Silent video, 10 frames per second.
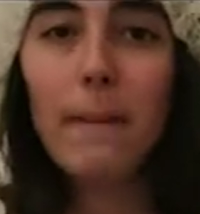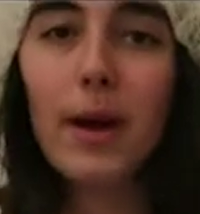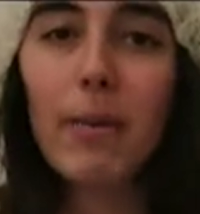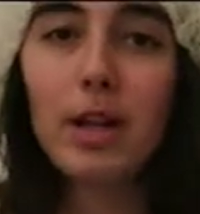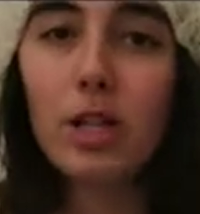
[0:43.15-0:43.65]

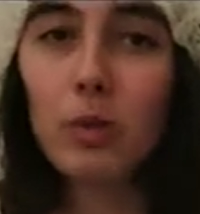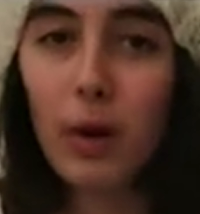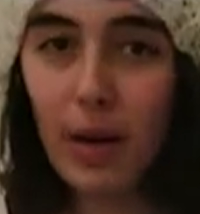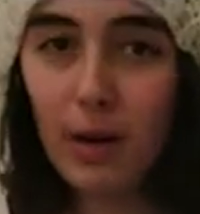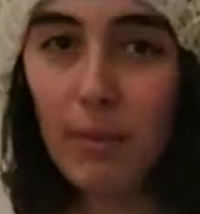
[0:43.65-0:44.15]
But I'm actually
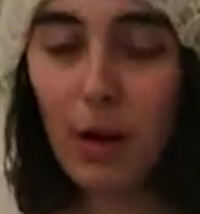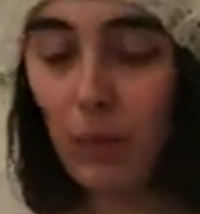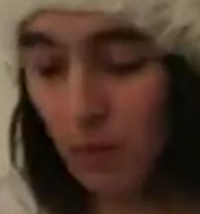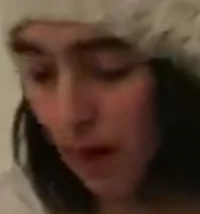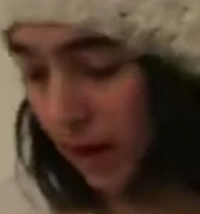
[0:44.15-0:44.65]
wearing a
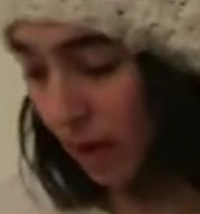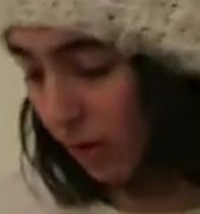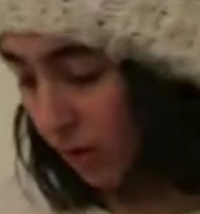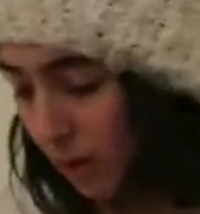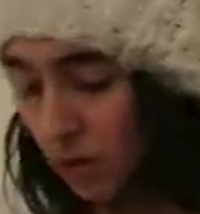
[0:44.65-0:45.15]
pair right
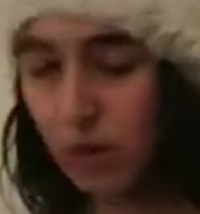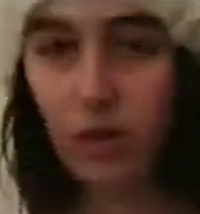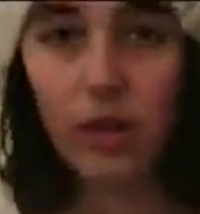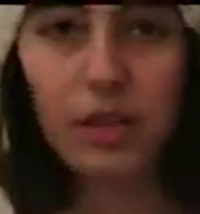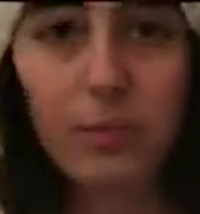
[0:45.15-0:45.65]
now. I'll show
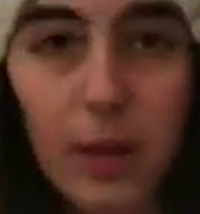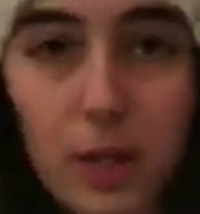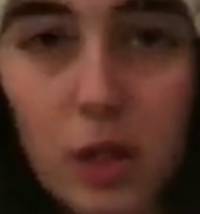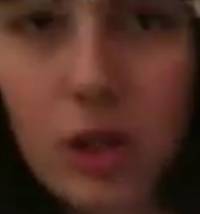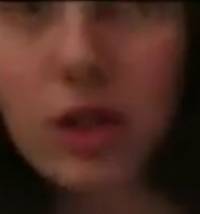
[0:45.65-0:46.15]
you guys a
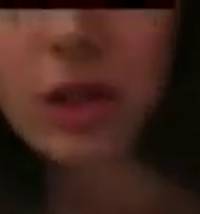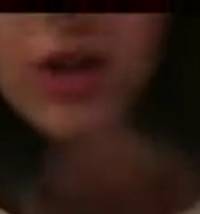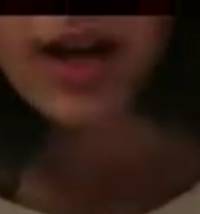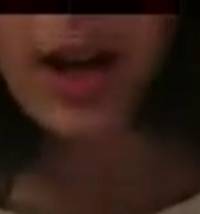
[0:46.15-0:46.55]
picture too.